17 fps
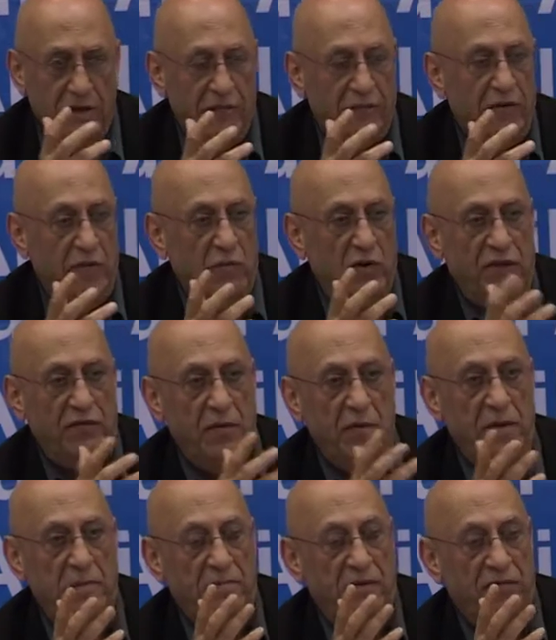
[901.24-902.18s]
different way
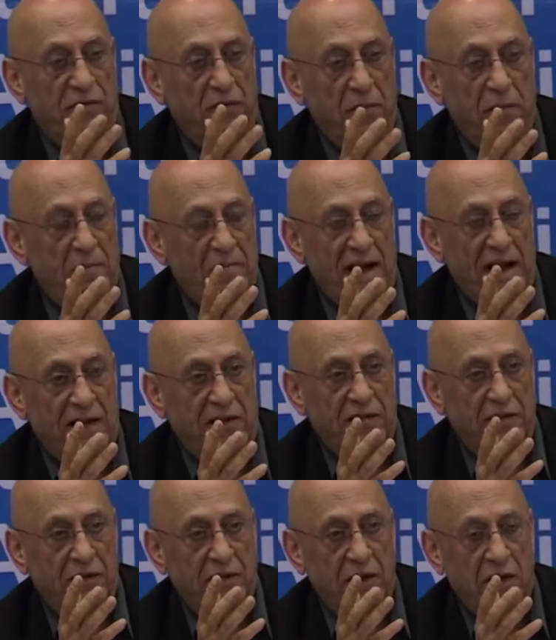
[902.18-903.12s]
from the
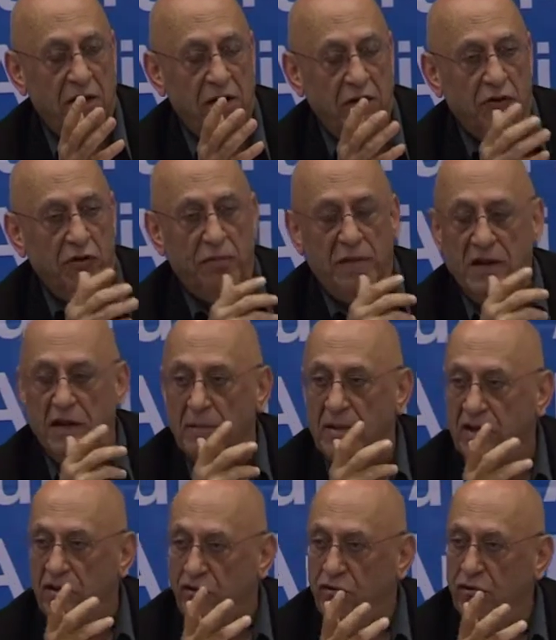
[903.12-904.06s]
past, to speak
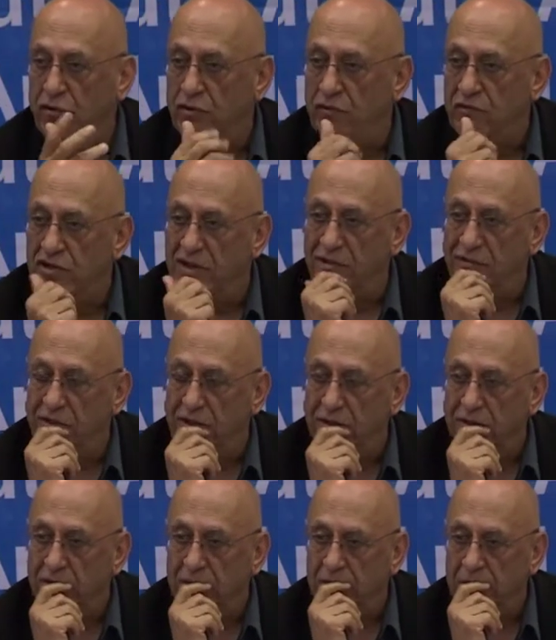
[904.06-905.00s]
about issues of
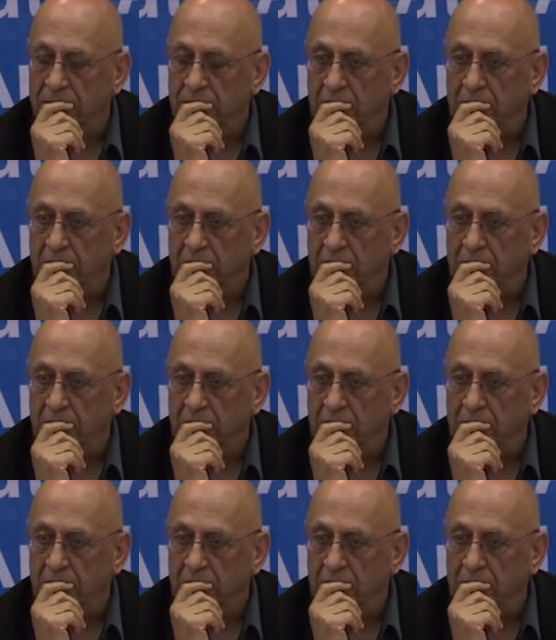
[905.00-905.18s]
justice.